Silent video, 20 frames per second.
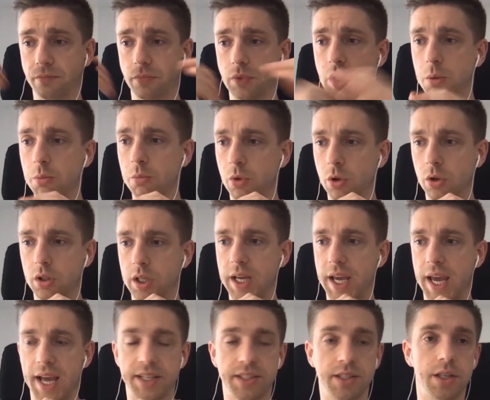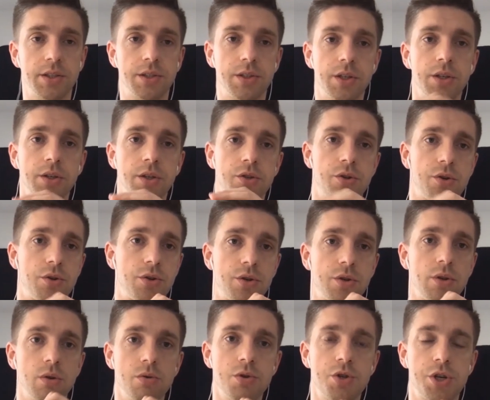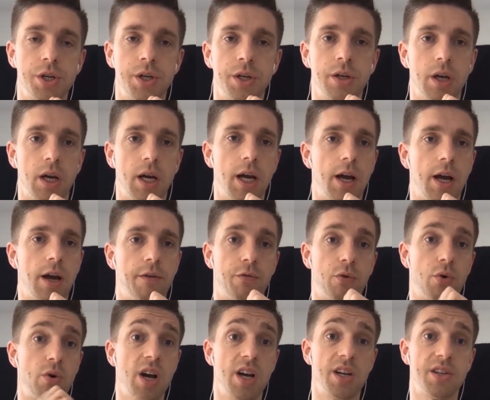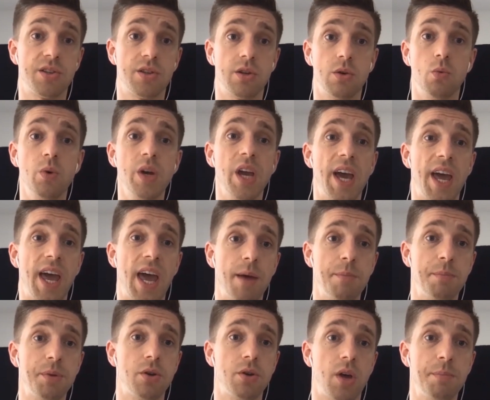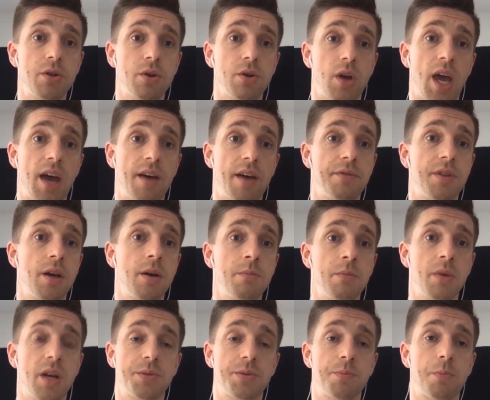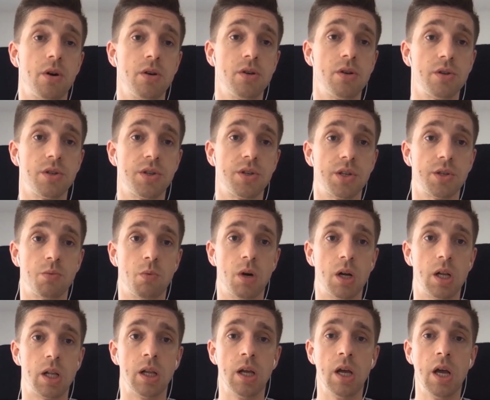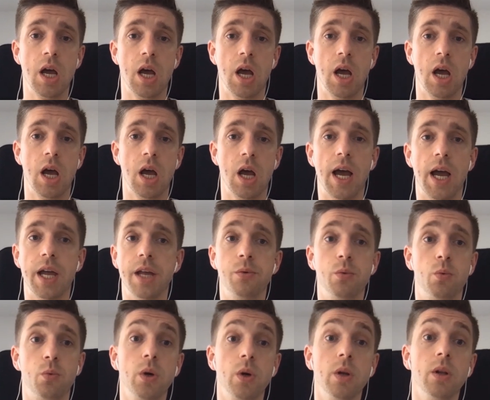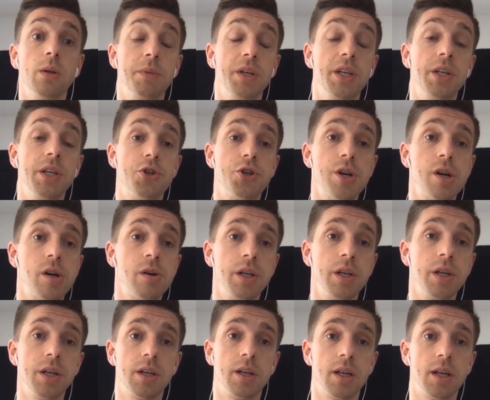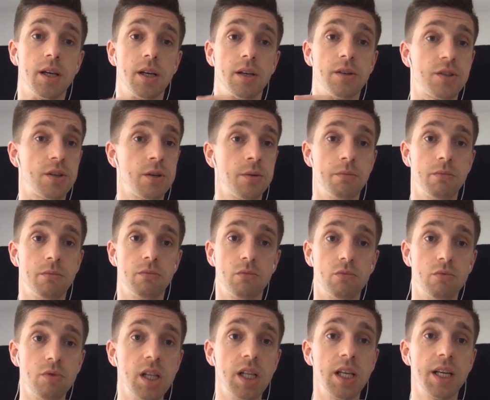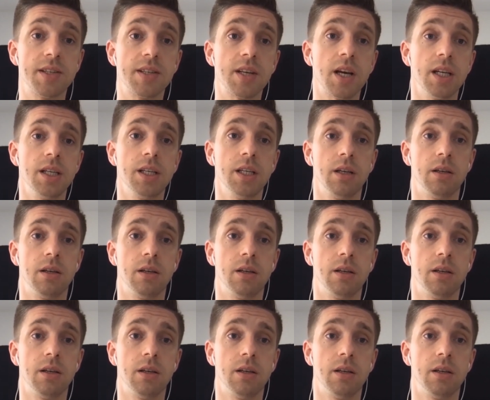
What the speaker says: multi-asset signature solution for us. So we are happy to have them as partners as well. And we'll be sharing some really exciting